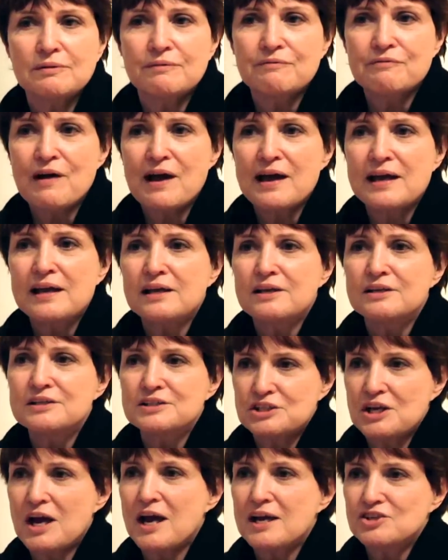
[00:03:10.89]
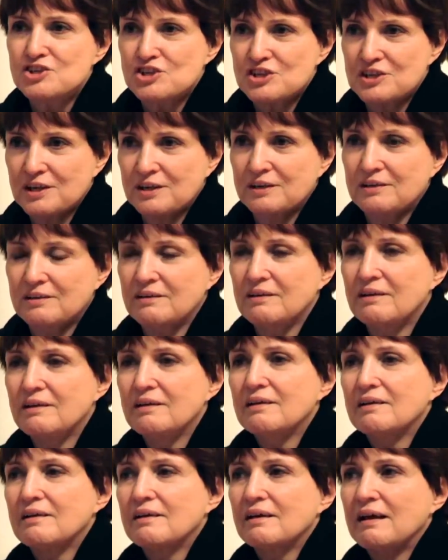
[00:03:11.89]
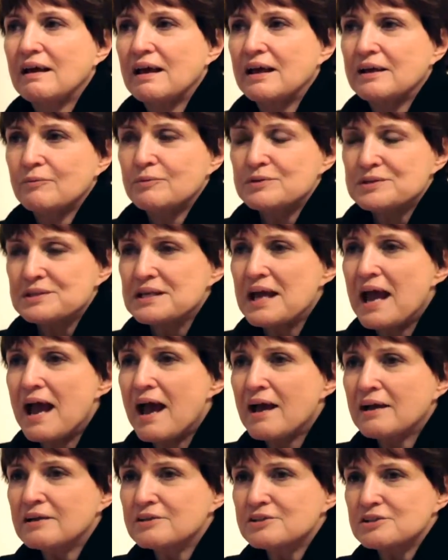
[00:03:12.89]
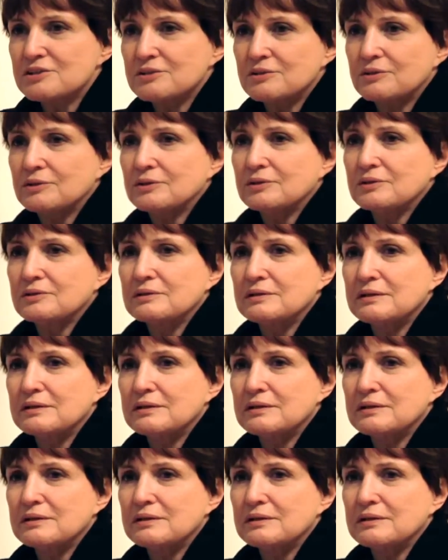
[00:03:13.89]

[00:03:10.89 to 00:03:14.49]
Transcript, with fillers: If I could touch it, and it was tactile,